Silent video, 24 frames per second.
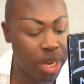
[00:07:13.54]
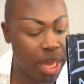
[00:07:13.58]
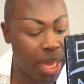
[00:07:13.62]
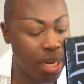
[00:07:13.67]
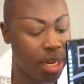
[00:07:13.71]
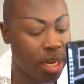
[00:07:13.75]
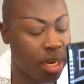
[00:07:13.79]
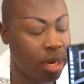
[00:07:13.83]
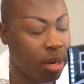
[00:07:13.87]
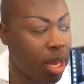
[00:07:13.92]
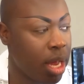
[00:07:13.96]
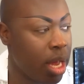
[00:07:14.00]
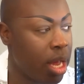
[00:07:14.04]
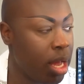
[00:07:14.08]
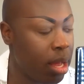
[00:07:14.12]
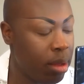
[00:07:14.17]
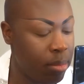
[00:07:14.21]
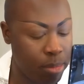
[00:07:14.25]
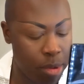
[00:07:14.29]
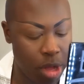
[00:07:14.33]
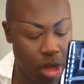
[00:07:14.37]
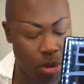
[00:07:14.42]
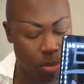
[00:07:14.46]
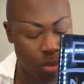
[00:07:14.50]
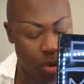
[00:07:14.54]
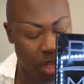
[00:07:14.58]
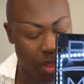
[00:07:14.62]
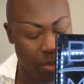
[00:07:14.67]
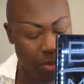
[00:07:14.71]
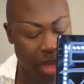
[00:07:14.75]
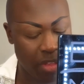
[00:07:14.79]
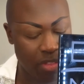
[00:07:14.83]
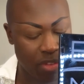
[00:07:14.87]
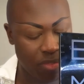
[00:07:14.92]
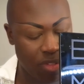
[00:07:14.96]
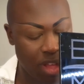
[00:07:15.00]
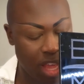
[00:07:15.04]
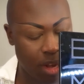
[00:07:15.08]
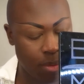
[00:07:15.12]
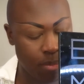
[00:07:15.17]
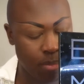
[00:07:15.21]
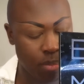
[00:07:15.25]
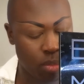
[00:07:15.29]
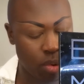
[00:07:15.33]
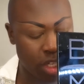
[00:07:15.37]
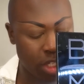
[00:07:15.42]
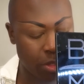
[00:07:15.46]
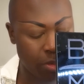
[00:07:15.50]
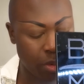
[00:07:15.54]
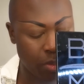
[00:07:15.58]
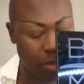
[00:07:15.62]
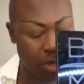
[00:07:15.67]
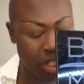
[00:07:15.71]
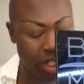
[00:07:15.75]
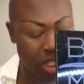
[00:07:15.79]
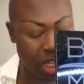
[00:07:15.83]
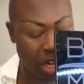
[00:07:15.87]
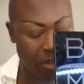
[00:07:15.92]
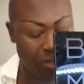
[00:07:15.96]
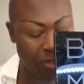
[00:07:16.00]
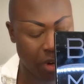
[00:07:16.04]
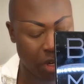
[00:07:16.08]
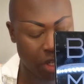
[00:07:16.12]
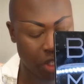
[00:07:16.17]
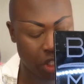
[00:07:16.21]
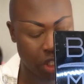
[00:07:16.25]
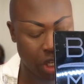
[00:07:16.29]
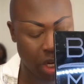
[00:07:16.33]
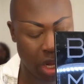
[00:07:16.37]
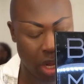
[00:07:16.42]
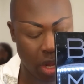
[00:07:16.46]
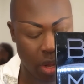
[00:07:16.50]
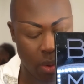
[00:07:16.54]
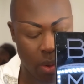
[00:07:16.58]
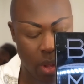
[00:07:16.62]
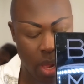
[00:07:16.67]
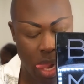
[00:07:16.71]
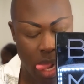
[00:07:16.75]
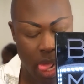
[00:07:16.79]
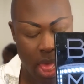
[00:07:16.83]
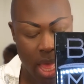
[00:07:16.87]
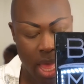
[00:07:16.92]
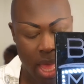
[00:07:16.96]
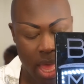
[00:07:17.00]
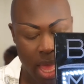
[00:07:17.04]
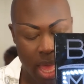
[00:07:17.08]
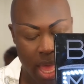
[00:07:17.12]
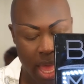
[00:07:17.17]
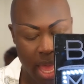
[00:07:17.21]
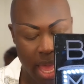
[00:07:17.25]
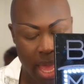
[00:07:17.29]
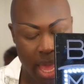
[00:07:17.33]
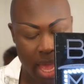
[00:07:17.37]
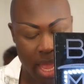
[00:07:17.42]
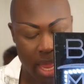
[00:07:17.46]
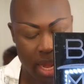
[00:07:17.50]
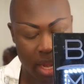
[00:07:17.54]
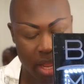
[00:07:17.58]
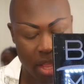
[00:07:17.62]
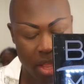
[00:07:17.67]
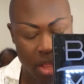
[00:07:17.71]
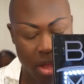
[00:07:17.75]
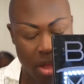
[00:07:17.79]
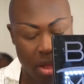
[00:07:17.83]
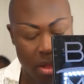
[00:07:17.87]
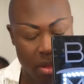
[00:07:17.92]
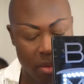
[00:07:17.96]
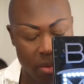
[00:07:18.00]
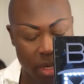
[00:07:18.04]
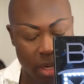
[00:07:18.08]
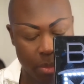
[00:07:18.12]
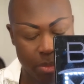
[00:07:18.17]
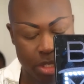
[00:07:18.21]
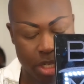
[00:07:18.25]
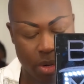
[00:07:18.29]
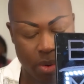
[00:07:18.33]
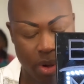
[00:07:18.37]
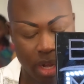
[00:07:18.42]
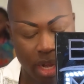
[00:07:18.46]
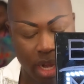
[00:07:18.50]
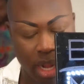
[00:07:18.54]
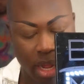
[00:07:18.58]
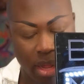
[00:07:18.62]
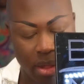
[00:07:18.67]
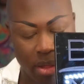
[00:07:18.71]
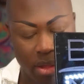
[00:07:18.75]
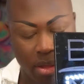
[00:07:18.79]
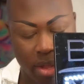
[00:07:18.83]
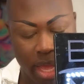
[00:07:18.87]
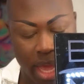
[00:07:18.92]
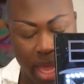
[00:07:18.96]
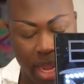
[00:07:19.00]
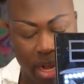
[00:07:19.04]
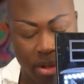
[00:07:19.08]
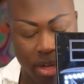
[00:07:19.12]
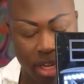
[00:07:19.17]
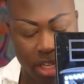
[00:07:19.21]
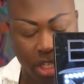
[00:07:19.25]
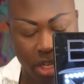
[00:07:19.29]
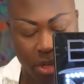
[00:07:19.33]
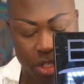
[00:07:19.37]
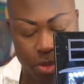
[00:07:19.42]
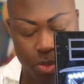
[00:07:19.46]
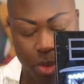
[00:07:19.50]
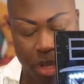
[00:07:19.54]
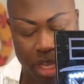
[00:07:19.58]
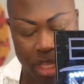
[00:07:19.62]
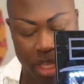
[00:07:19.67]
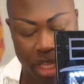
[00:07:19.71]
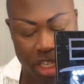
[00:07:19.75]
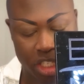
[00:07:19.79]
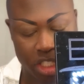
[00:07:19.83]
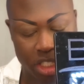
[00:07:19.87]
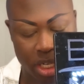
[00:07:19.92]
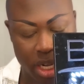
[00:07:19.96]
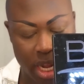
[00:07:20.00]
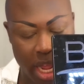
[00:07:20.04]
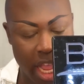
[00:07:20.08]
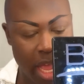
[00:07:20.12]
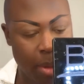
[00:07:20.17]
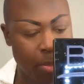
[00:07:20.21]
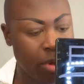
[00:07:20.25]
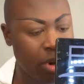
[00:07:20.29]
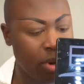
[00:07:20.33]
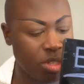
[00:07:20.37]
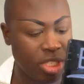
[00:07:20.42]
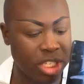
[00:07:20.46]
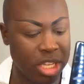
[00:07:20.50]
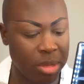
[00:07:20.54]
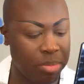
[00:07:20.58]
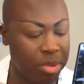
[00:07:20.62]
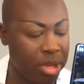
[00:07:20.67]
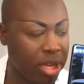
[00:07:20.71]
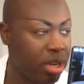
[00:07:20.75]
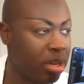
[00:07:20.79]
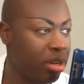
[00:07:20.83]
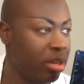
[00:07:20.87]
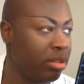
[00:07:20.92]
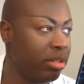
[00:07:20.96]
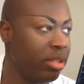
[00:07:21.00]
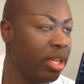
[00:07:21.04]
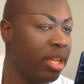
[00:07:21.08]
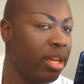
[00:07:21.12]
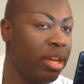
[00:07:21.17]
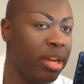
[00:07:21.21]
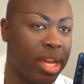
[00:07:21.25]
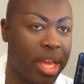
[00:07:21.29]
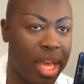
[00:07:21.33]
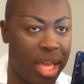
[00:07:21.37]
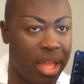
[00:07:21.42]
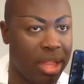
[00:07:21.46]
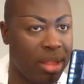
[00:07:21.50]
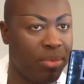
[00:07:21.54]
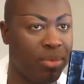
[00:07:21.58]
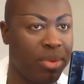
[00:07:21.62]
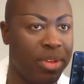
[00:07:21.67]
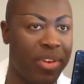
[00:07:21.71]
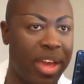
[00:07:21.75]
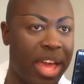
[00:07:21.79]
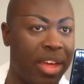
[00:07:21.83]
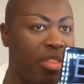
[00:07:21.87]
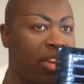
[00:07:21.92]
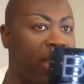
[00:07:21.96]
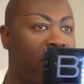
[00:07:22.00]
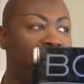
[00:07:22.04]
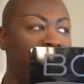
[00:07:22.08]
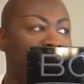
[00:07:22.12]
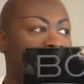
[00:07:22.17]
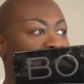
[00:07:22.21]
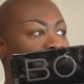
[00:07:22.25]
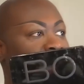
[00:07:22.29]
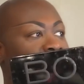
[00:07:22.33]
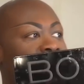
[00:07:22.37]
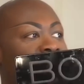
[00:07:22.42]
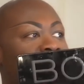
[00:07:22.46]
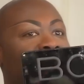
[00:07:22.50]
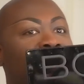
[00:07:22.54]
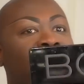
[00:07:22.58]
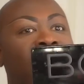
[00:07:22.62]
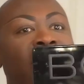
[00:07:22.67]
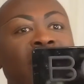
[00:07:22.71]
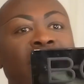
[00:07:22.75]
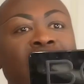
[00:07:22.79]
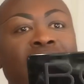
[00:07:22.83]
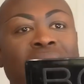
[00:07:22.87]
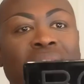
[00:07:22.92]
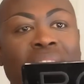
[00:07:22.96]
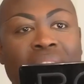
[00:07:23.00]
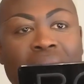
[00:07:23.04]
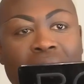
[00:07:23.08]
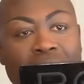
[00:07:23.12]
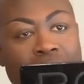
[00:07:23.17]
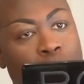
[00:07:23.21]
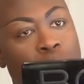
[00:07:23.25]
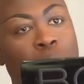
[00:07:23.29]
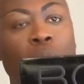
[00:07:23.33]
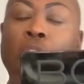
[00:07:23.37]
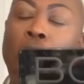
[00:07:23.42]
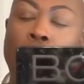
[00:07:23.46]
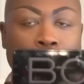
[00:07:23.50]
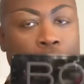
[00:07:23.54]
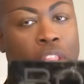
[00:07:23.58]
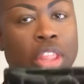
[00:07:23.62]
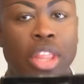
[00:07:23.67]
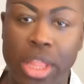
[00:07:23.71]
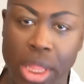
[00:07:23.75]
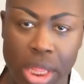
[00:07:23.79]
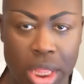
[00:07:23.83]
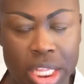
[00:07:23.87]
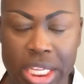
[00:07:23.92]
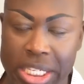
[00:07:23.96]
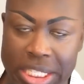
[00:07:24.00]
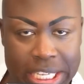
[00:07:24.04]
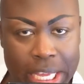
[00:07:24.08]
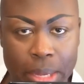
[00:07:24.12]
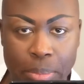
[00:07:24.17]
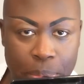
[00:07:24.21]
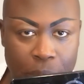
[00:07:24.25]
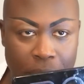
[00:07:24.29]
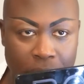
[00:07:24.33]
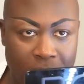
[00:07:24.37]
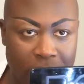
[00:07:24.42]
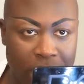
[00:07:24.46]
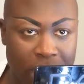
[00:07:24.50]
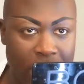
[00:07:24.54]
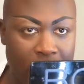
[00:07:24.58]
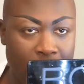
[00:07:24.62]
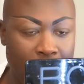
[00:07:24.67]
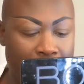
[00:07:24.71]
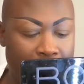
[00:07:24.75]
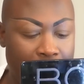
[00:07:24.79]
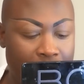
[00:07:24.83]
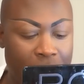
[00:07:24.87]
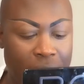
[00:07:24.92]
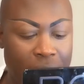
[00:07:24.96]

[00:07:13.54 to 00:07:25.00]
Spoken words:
in Melbourne, then we have to fly to Brisbane, which is our first show. And y'all, let me tell you right now, okay, I don't need no speculation. I am on Ozempic. Okay, we've had the conversation. I am on the Zimpy, okay?